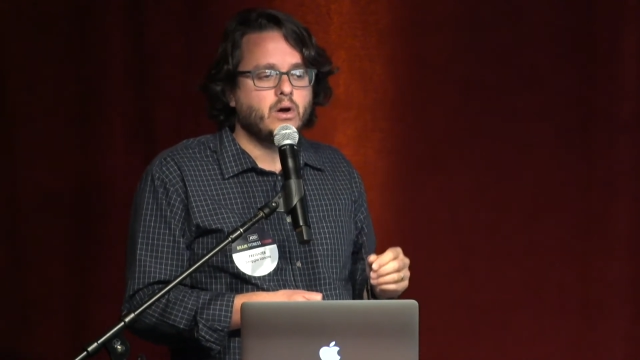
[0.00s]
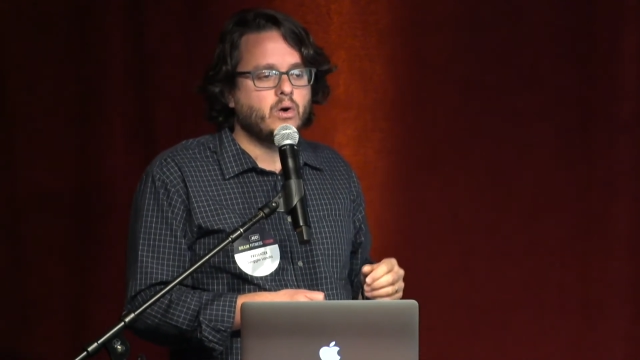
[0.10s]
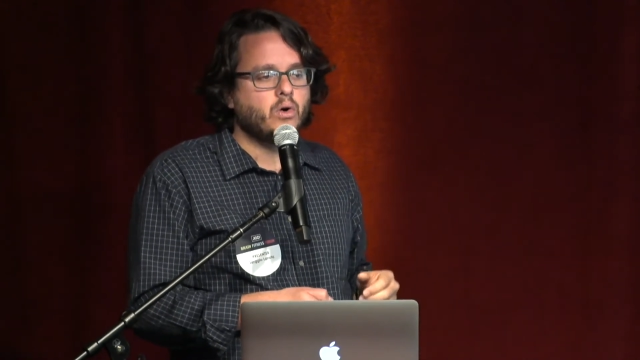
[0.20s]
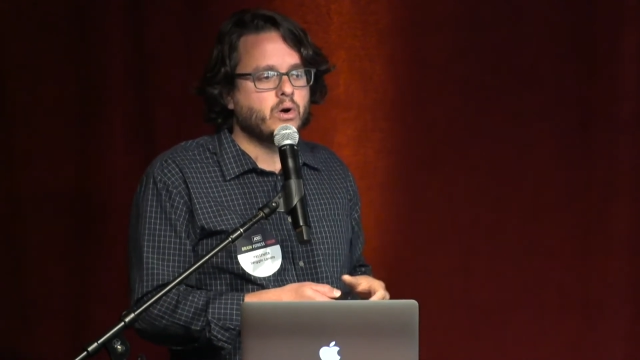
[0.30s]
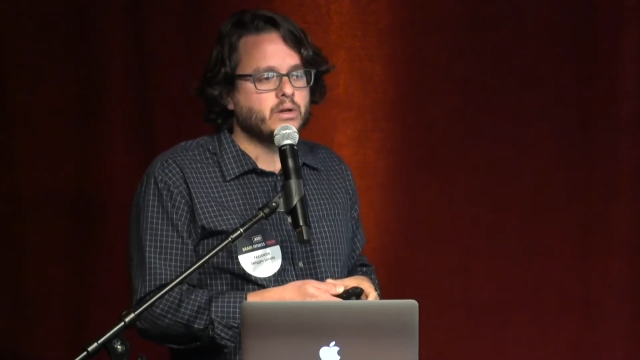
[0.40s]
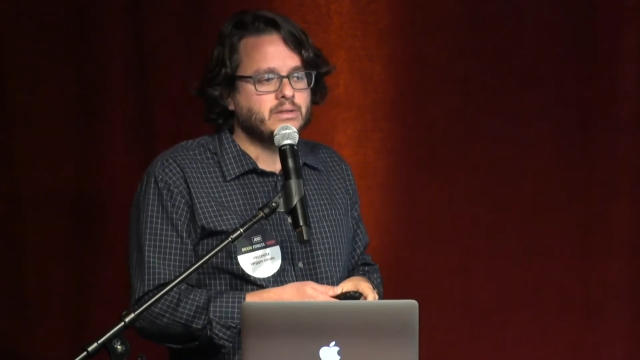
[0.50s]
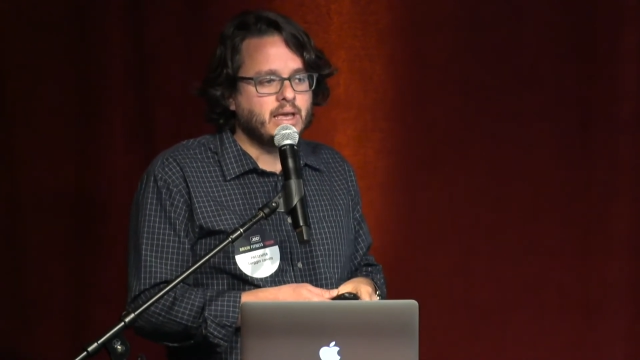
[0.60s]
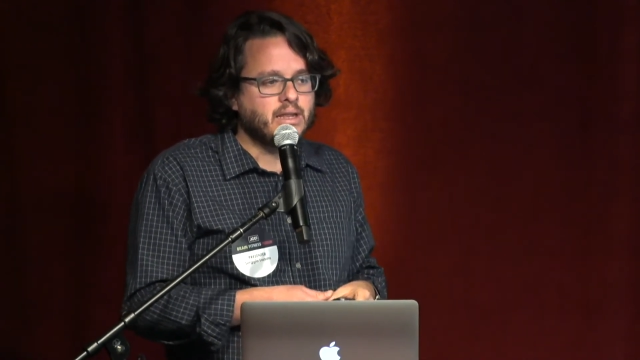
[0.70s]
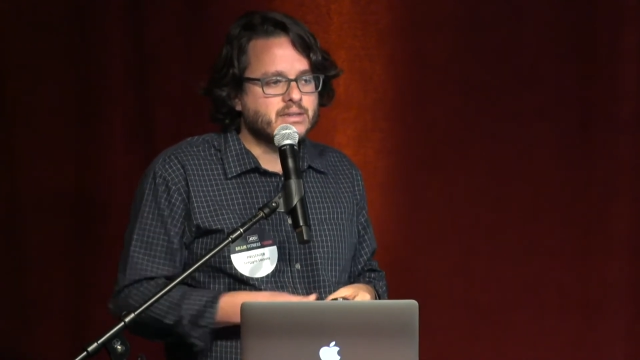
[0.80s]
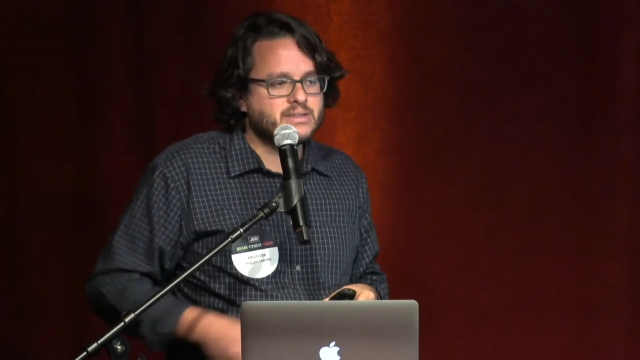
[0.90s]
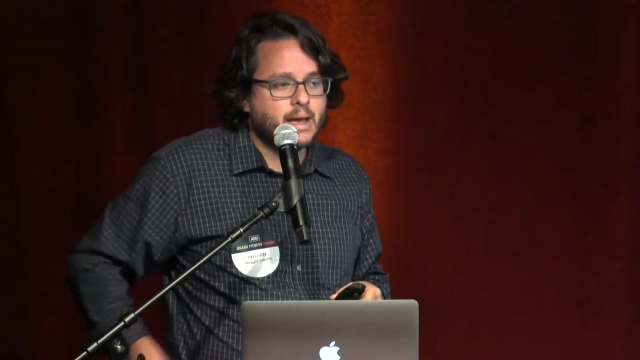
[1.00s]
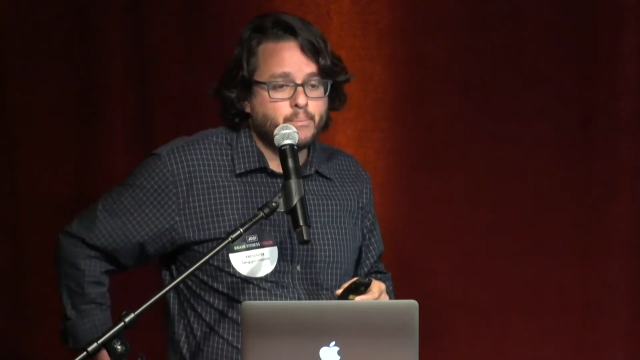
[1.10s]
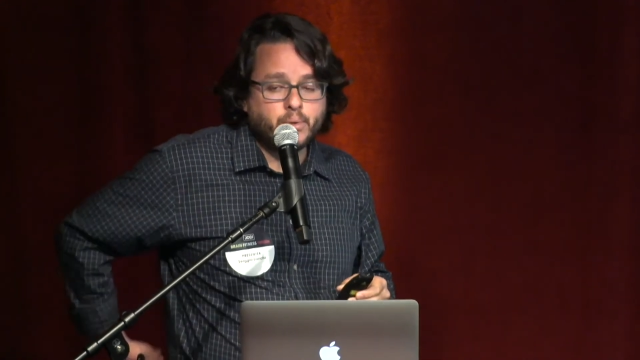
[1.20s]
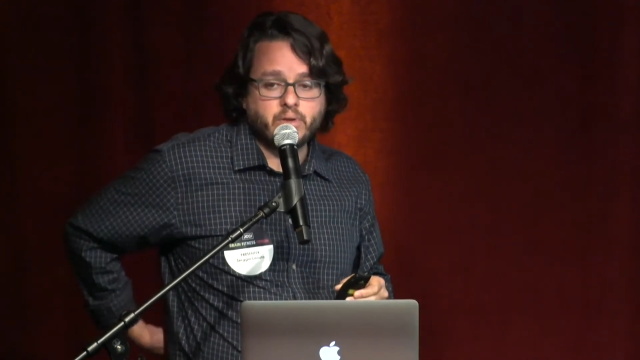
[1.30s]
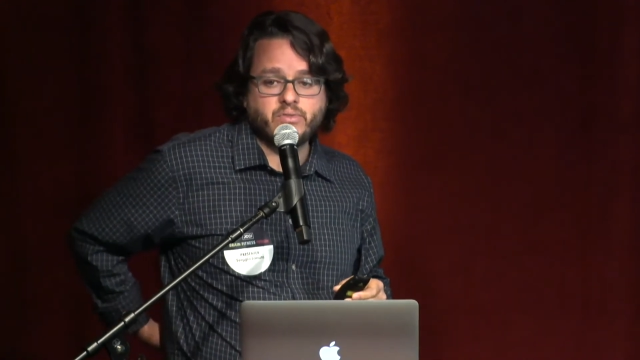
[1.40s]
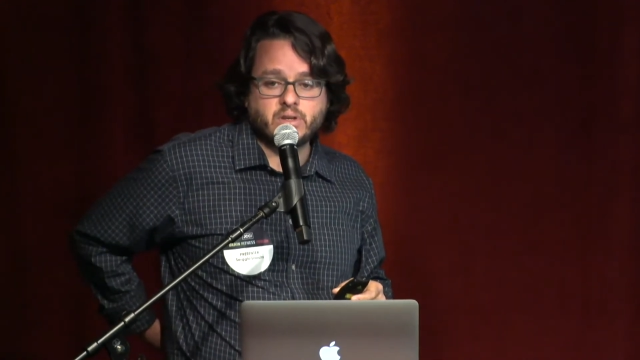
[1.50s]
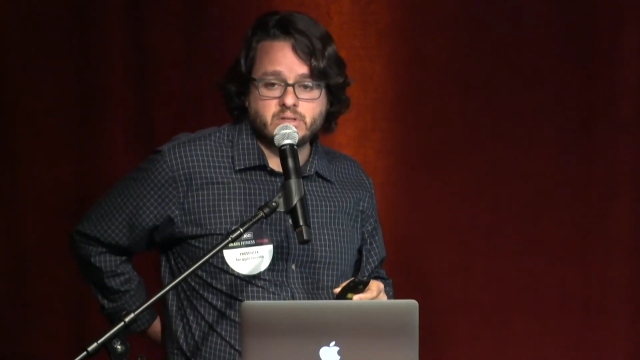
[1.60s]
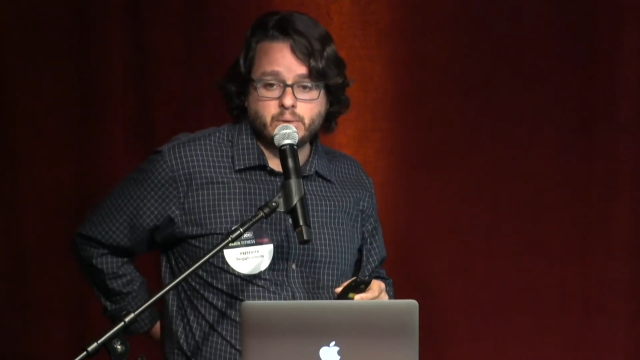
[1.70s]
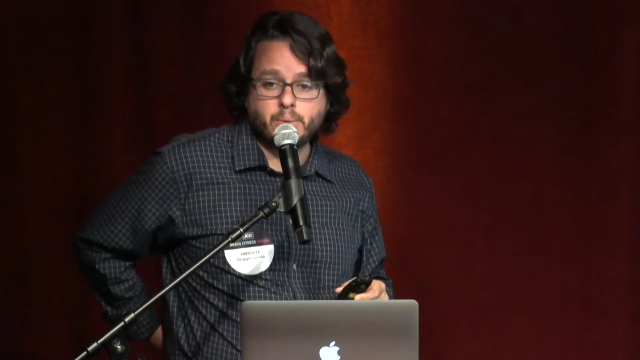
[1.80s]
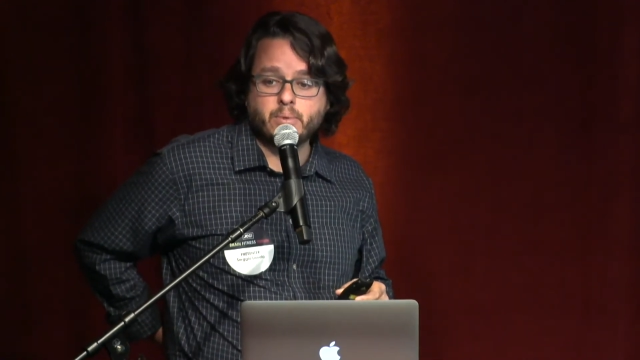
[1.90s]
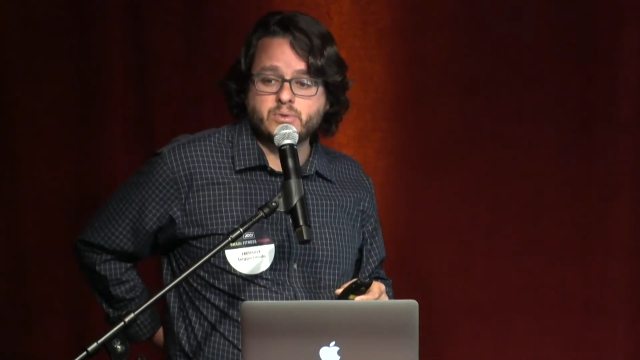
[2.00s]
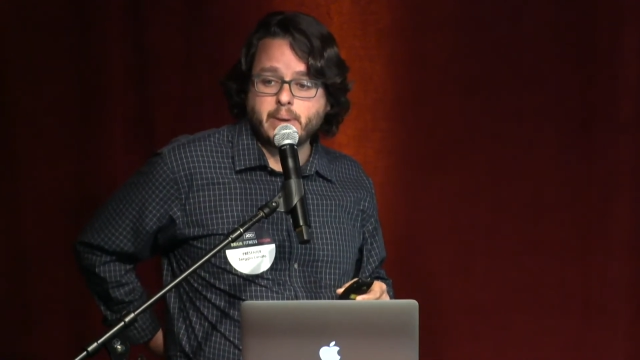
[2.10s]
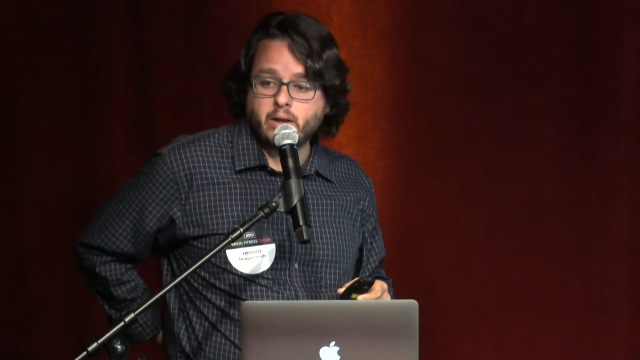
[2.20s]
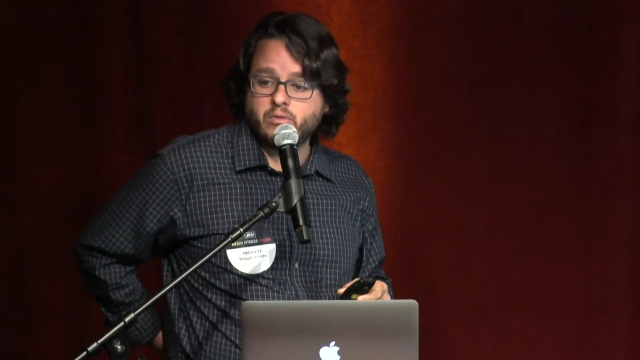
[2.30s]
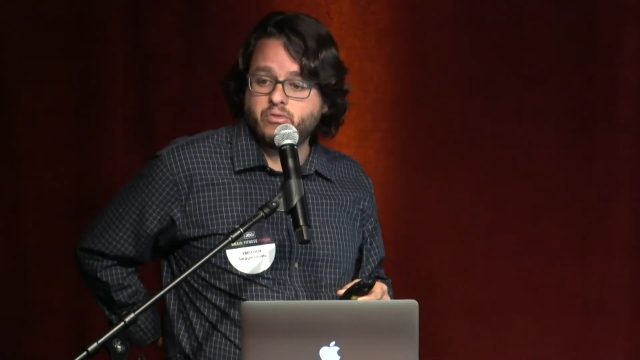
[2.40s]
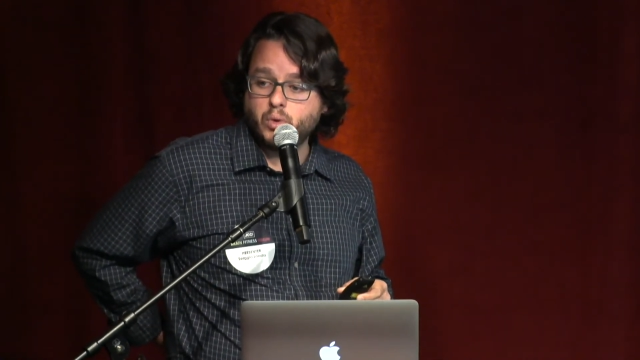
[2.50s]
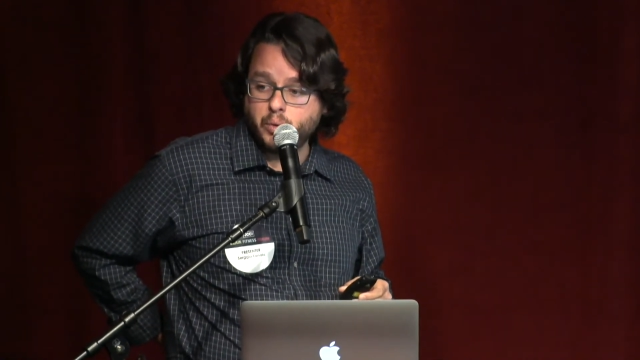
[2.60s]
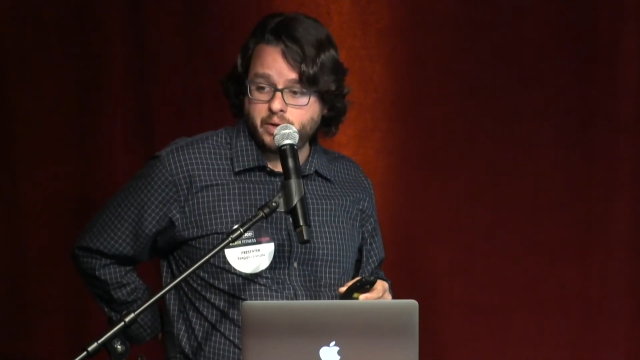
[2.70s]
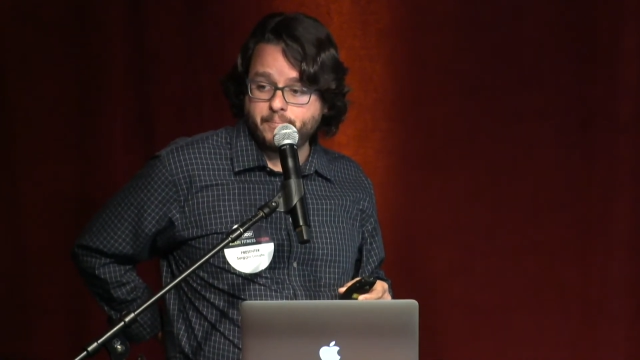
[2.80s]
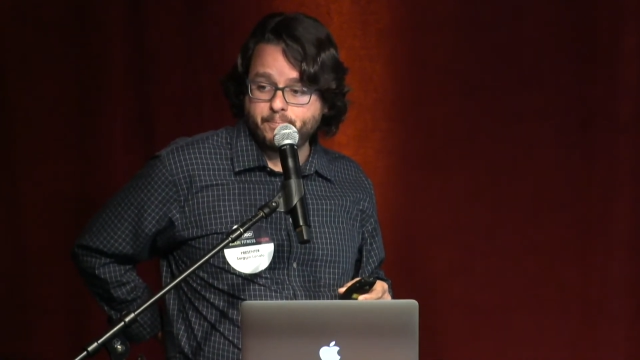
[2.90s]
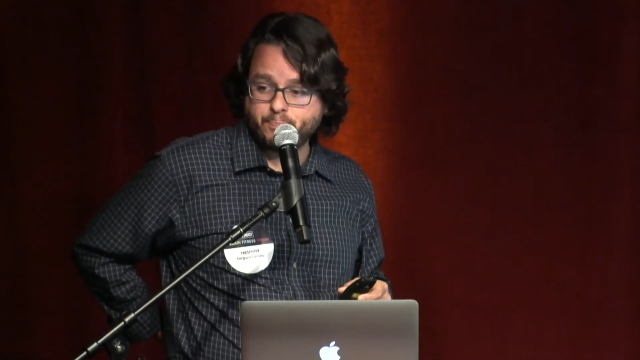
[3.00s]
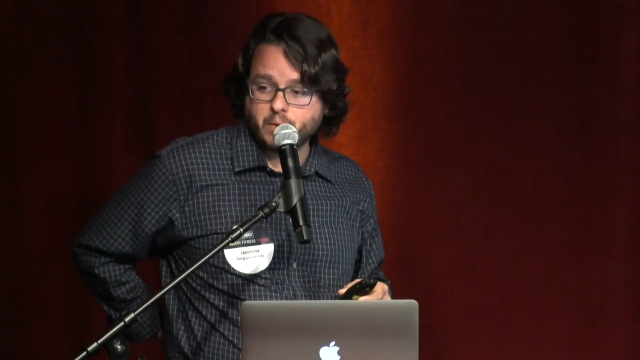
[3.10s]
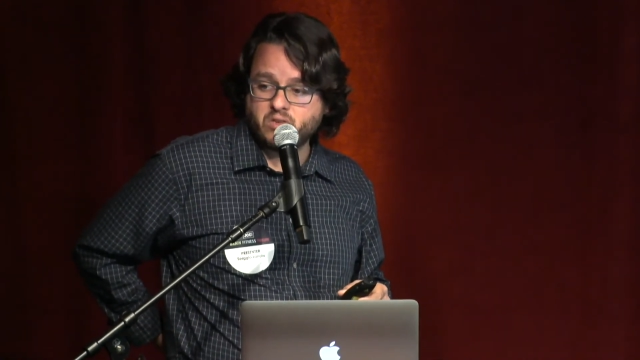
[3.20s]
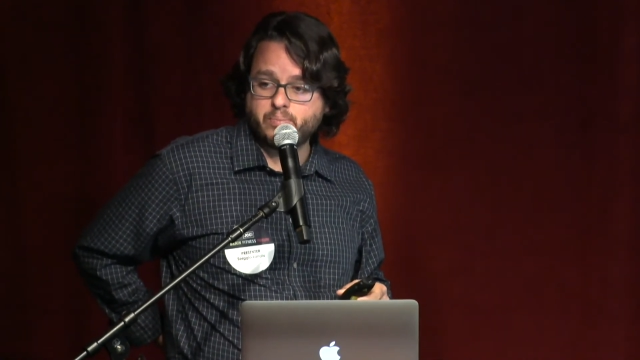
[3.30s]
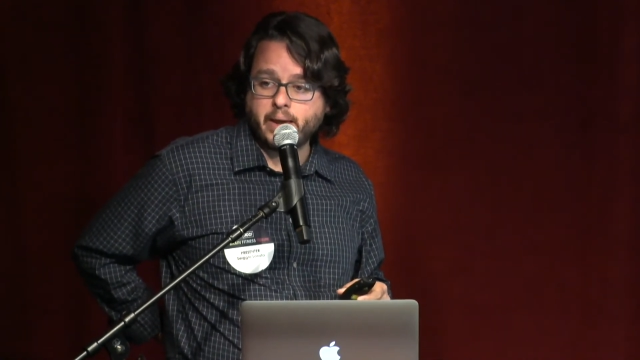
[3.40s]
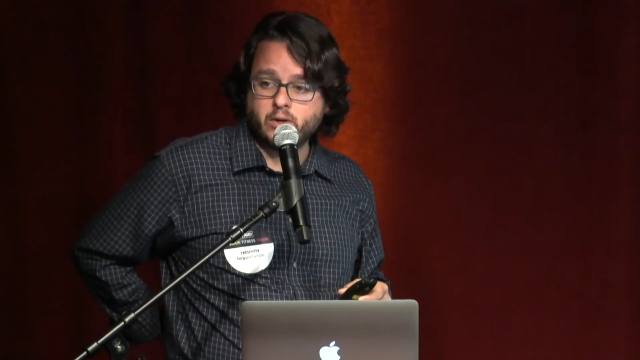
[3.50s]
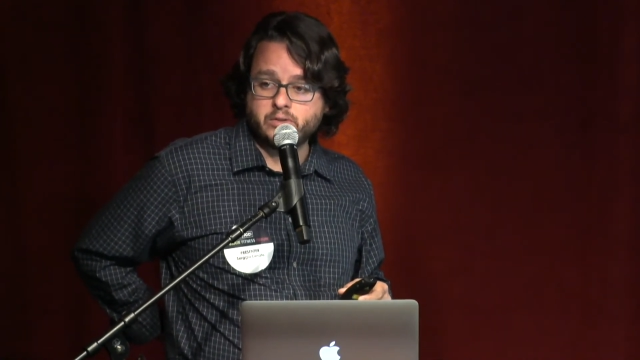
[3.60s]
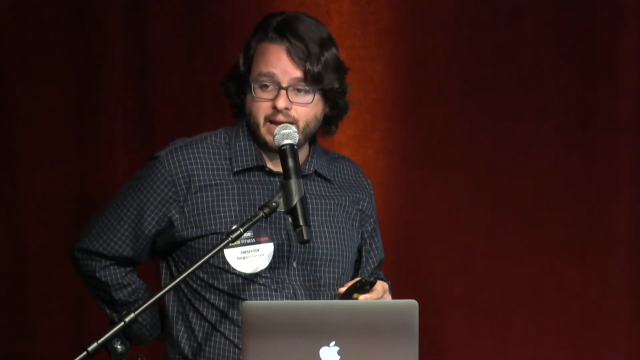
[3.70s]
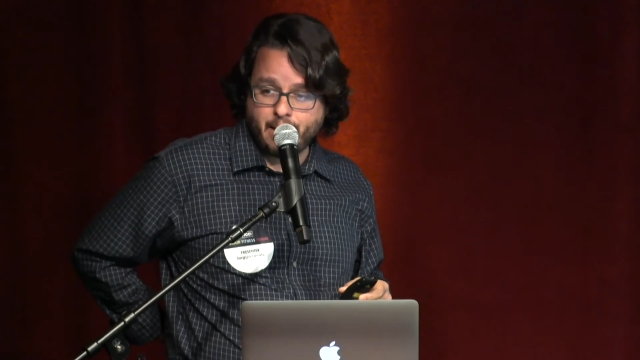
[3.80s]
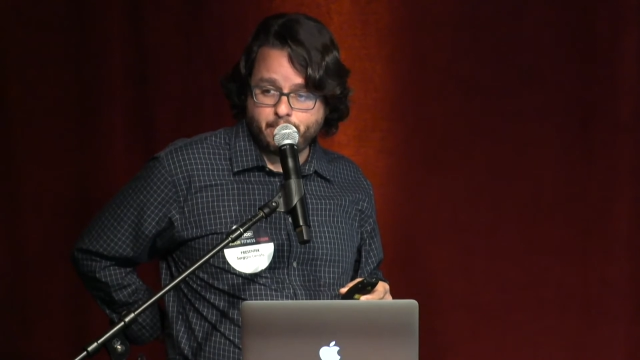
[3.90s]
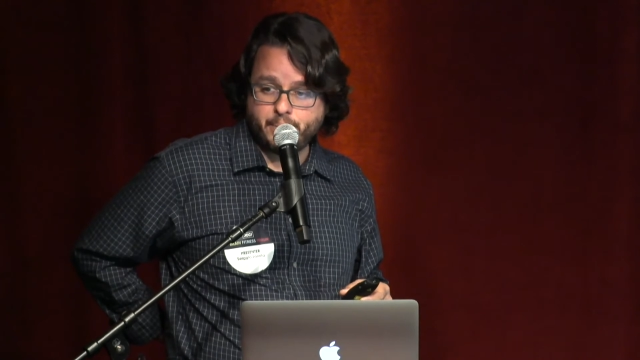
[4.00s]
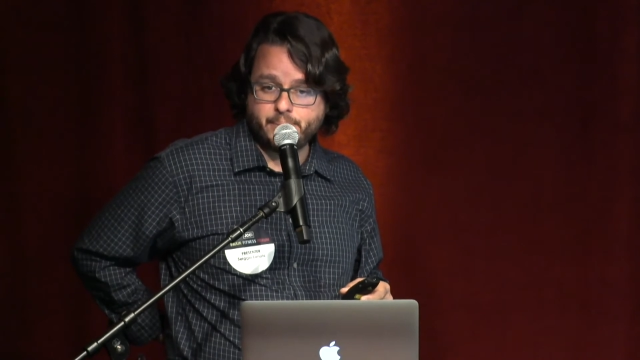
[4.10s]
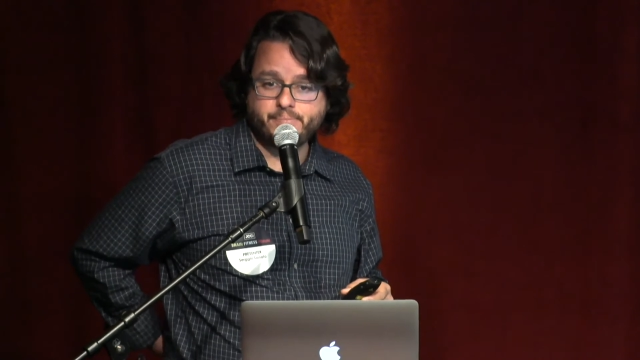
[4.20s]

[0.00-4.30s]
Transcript: or taking a sample of the cerebrospinal fluid, a spinal tap,